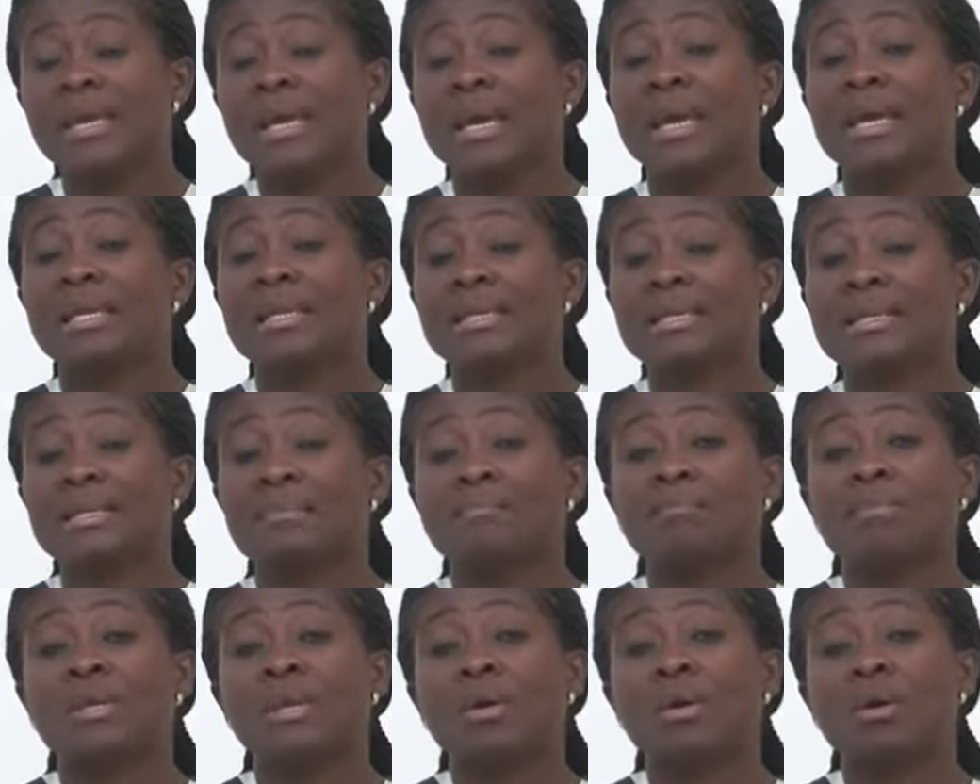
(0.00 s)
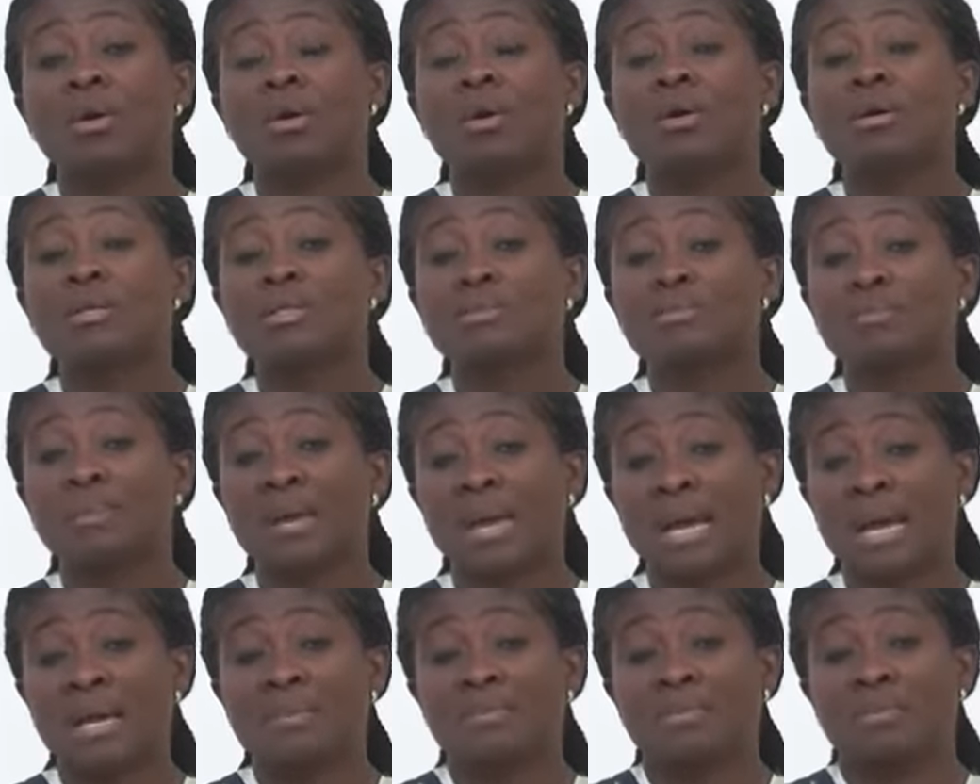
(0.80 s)
And because
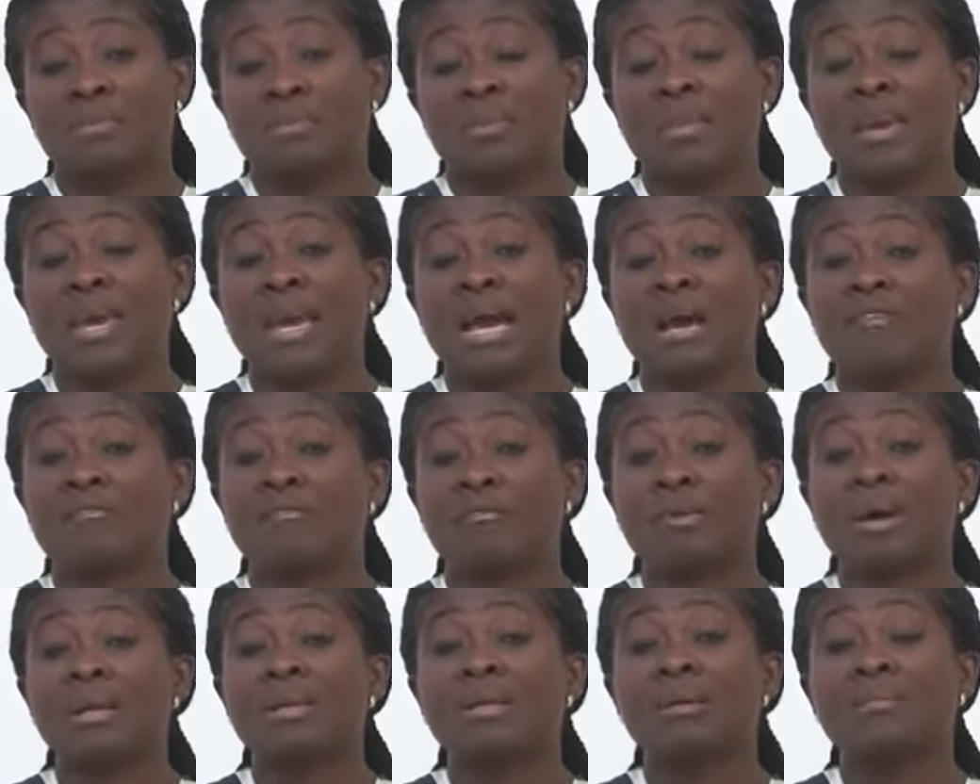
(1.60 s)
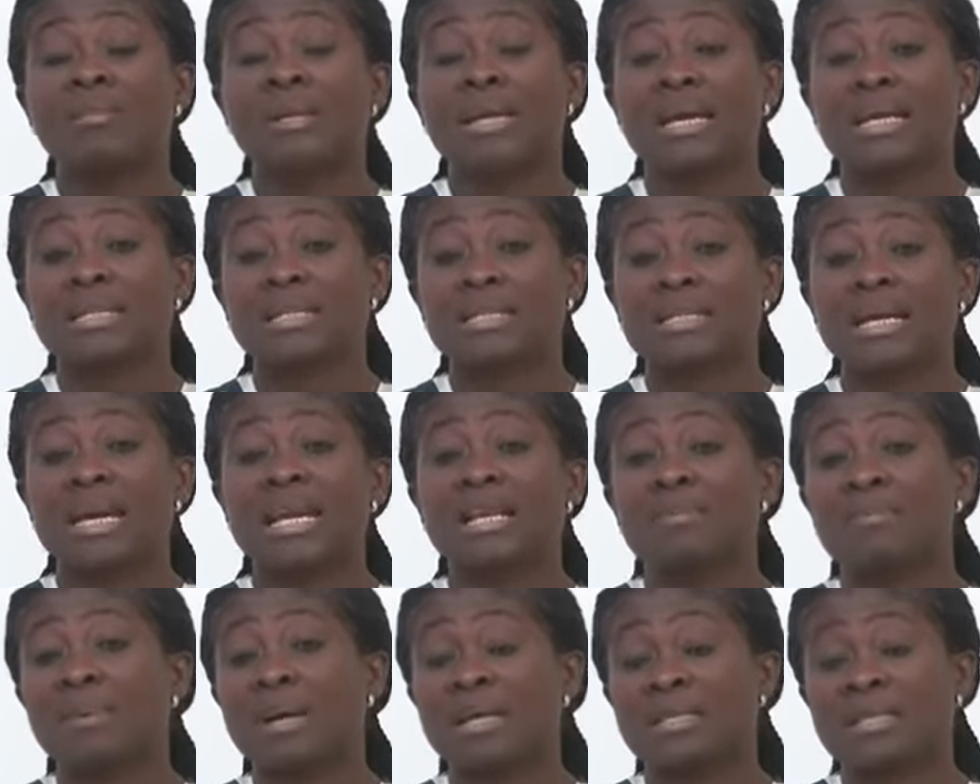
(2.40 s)
perhaps we may have randomly
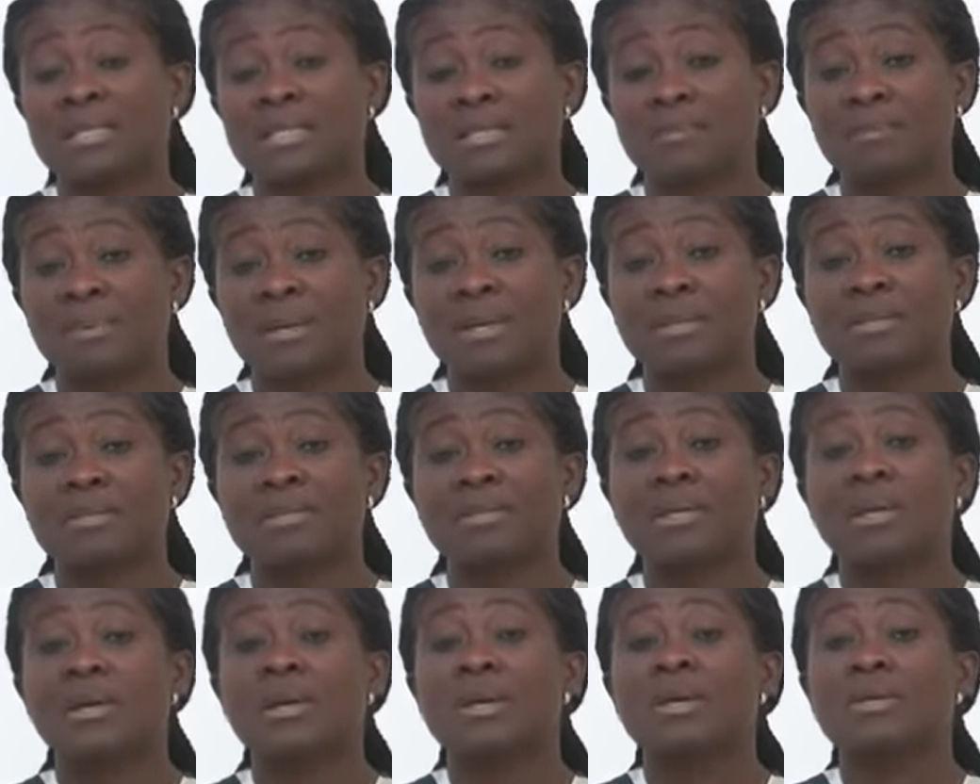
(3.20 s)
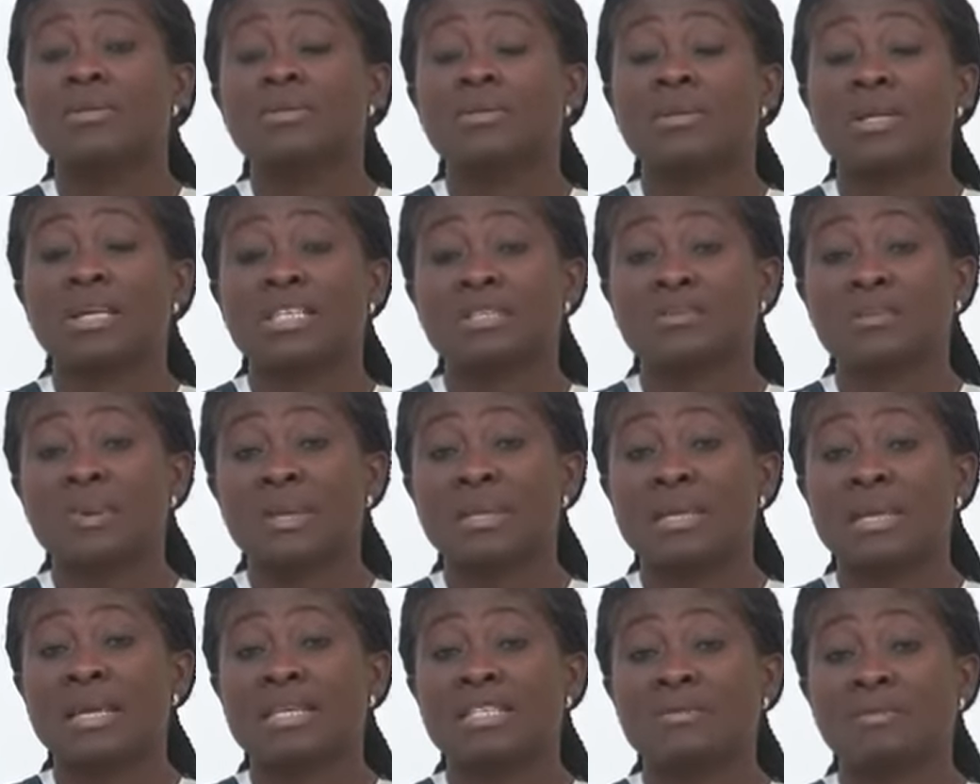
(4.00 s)
assigned participants to
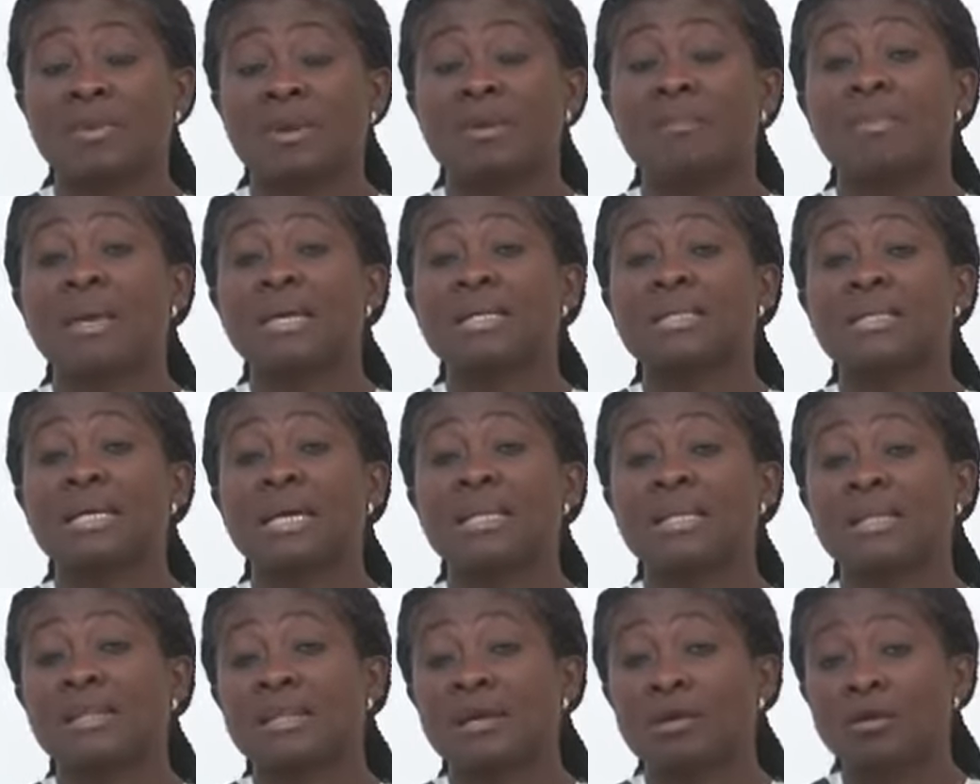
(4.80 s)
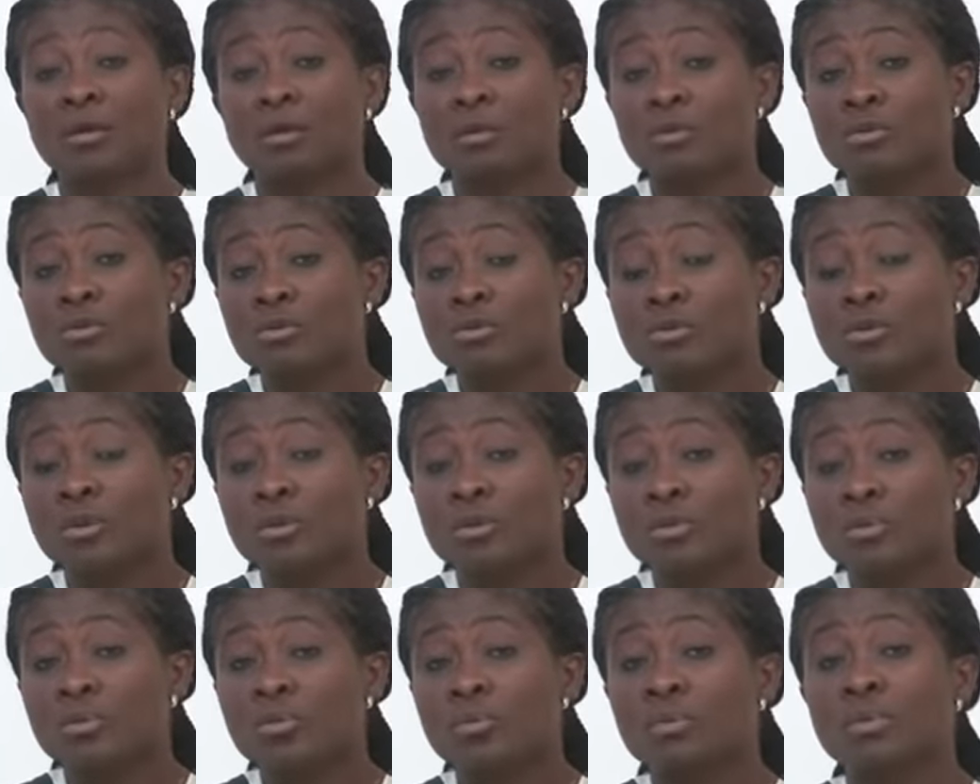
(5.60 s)
the experimental and the
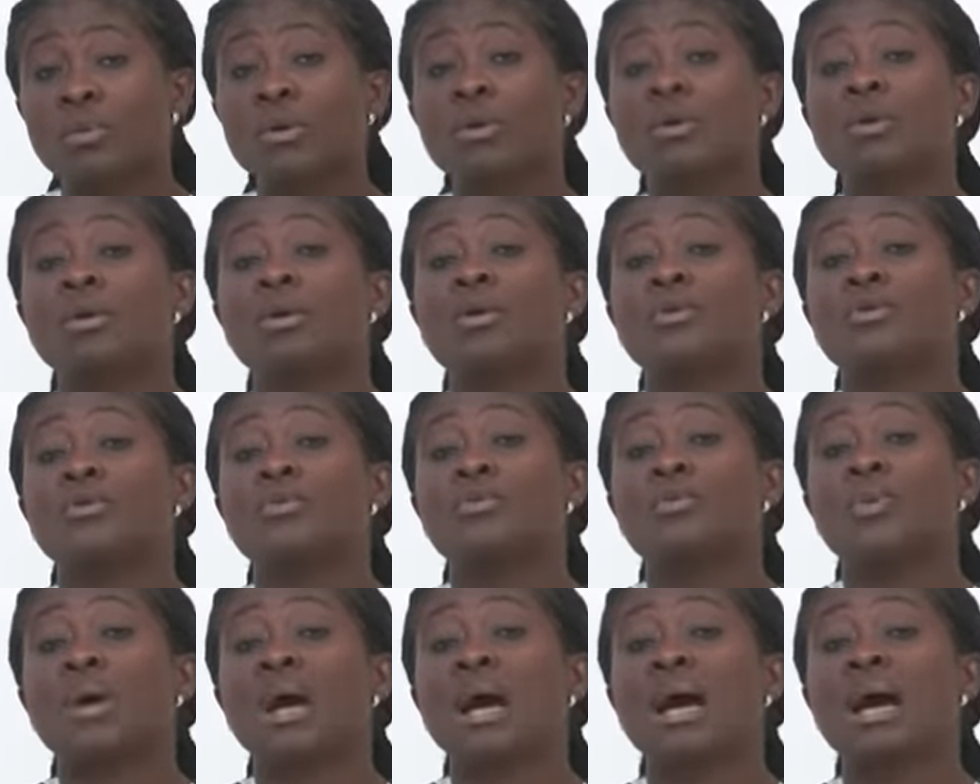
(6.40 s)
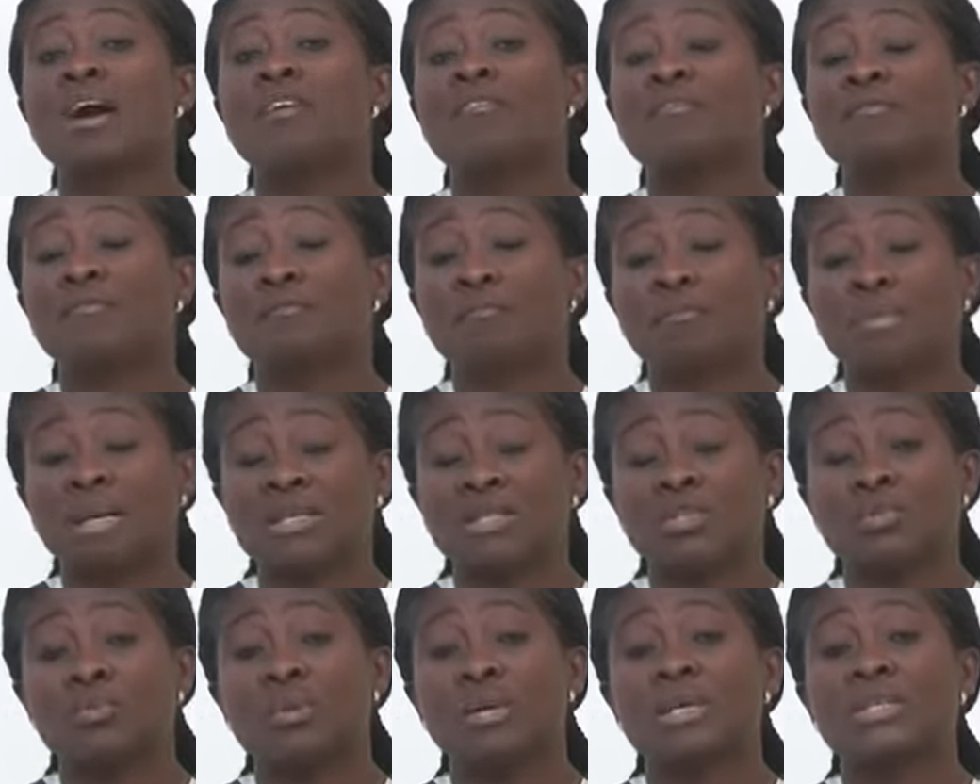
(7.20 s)
control group, you have
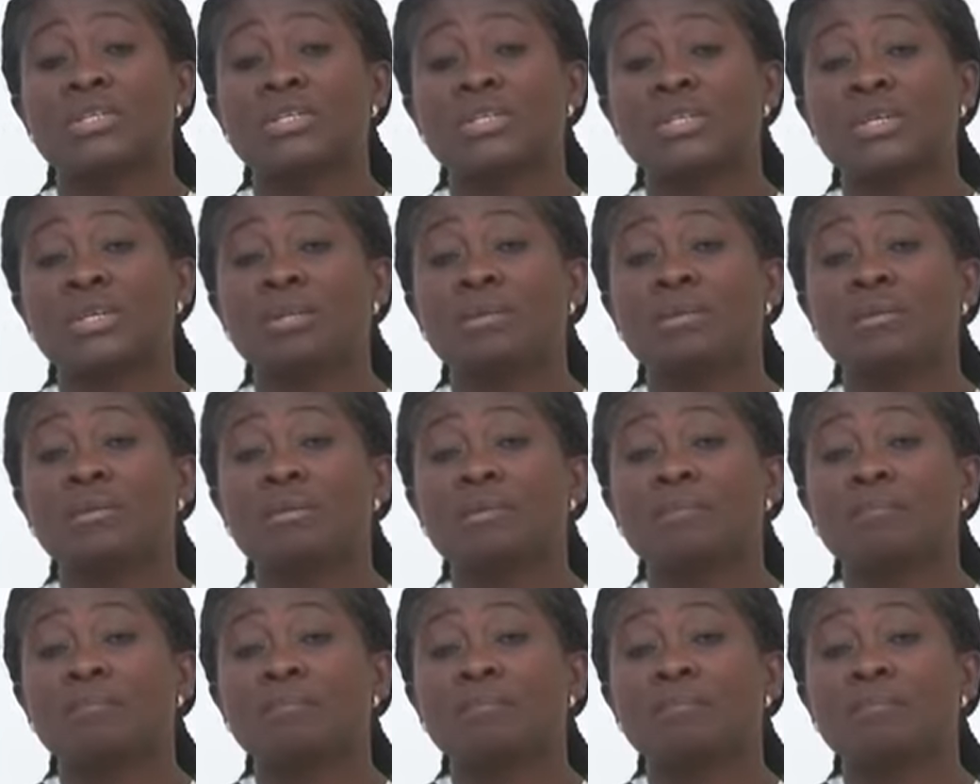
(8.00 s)
maturation,